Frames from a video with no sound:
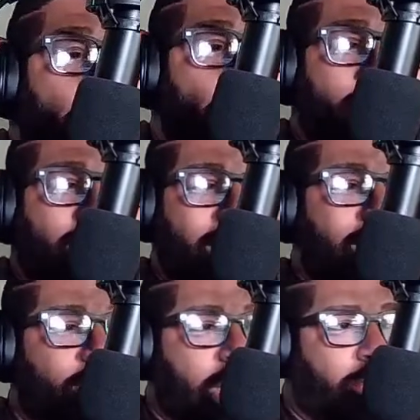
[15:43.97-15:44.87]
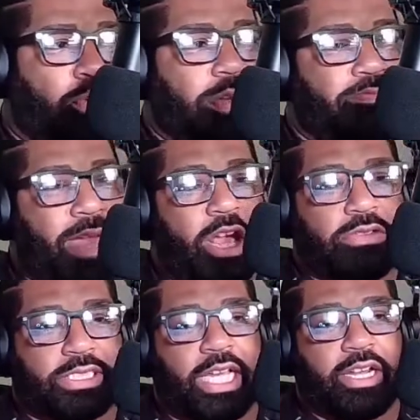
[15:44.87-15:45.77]
What singers, like what
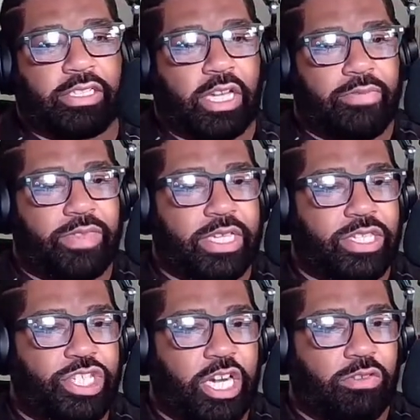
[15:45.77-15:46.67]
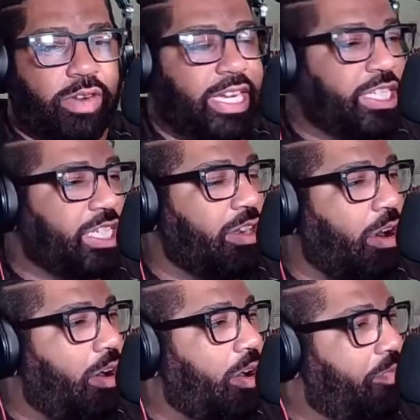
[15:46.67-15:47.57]
male singers of this generation
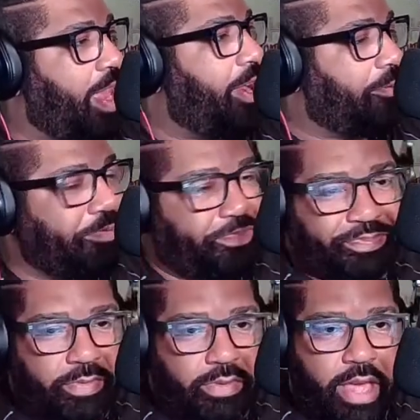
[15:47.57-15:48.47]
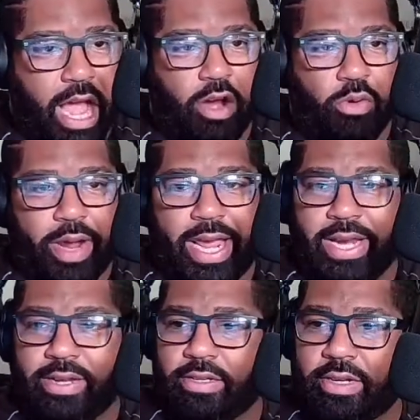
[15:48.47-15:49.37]
are there? I'll
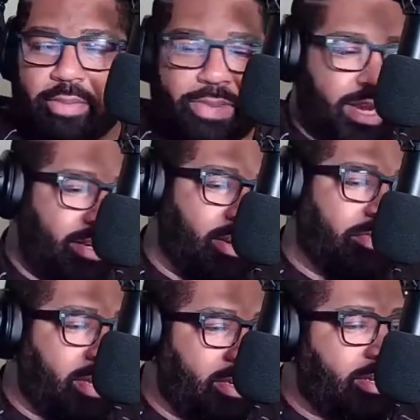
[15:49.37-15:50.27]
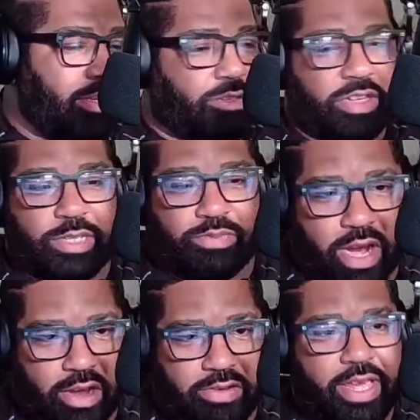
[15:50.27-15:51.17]
wait. I mean, you know, that Chris
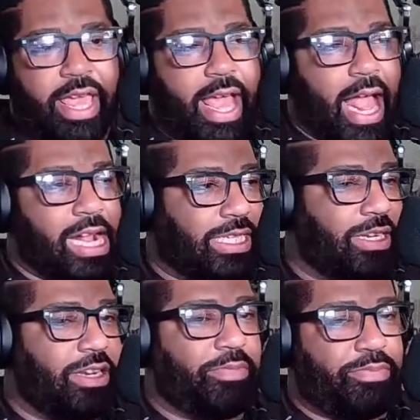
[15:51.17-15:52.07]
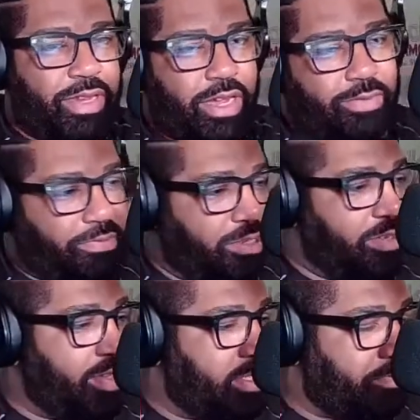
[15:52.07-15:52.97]
Brown, I consider him to be of
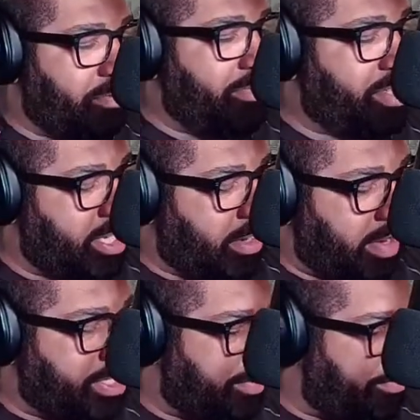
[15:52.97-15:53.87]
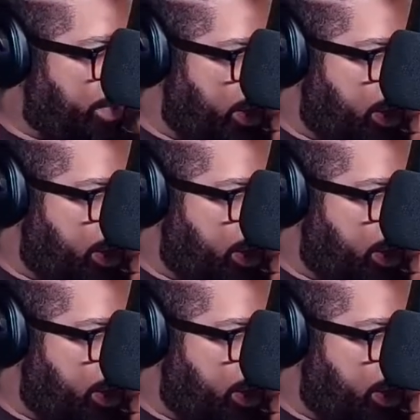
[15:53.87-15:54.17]
the previous generation.